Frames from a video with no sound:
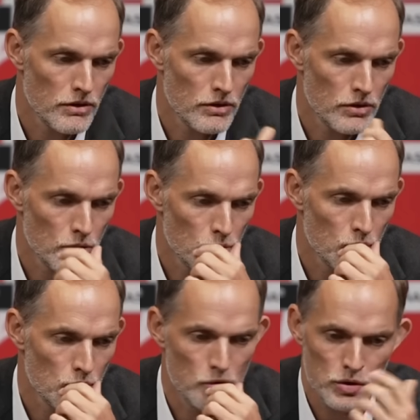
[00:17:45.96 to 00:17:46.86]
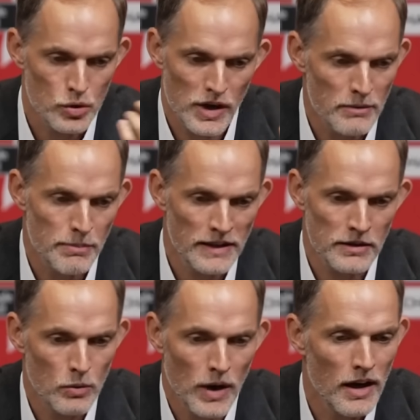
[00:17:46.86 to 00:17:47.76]
to, to get
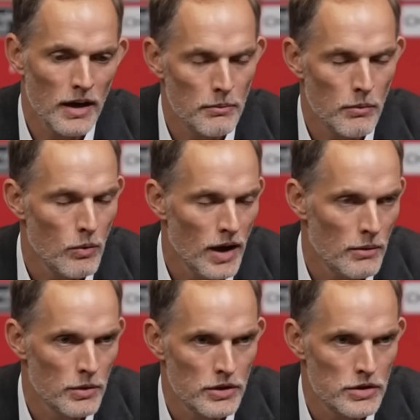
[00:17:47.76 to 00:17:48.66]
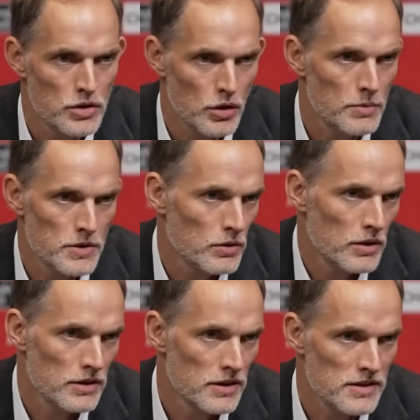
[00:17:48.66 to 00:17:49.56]
better while I'm while I'm on this job. So
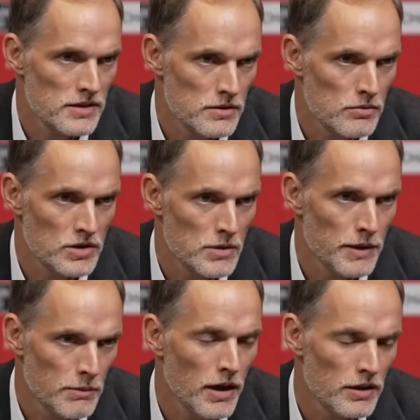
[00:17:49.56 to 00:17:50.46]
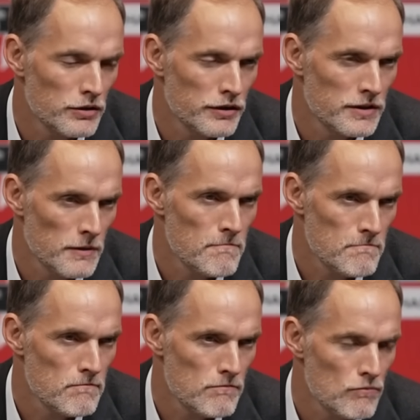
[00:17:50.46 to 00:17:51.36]
that this is, was a big part of it.
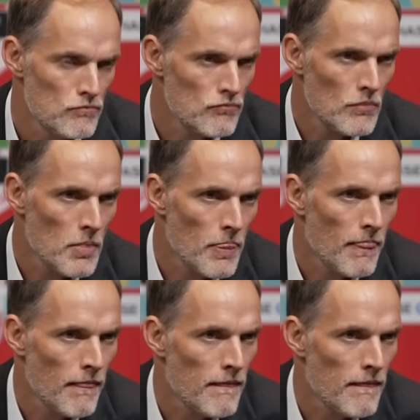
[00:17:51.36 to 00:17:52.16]
And just finally, it's